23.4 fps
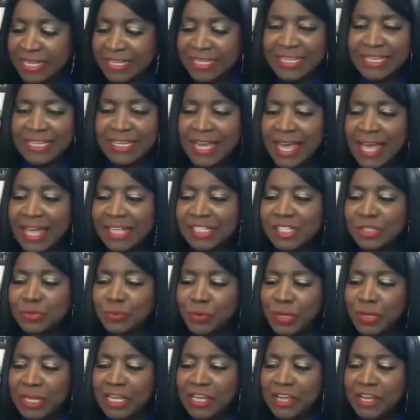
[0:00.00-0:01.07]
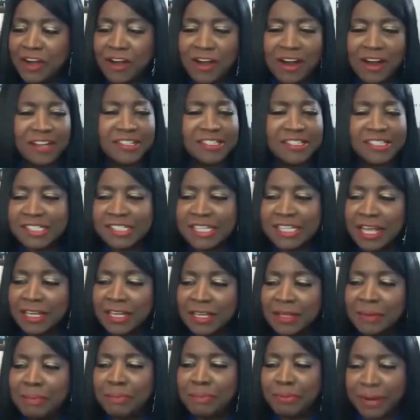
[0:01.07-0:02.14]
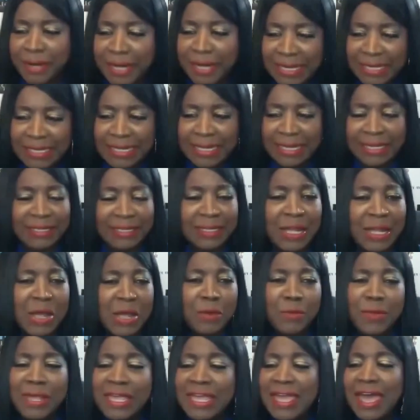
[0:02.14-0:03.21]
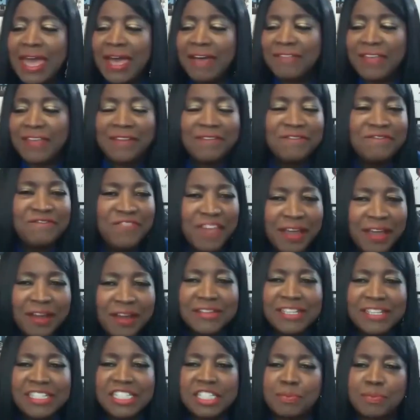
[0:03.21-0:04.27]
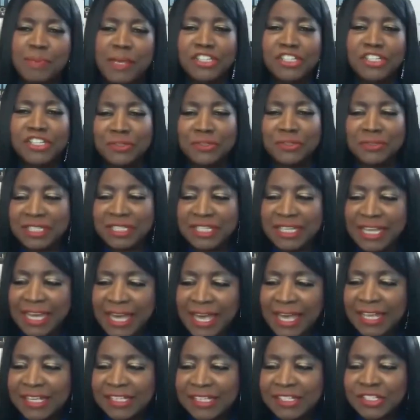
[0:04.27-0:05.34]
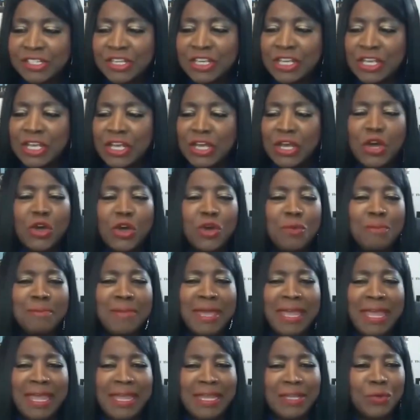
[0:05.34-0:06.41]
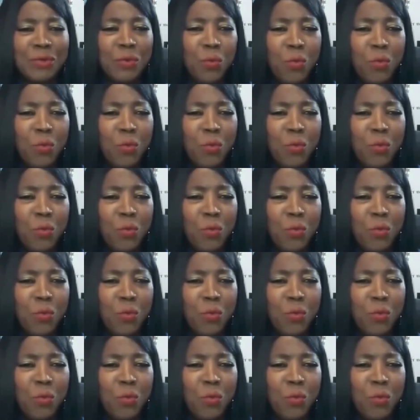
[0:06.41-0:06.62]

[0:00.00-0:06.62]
Yes, we are celebrating. We have a very special guest who made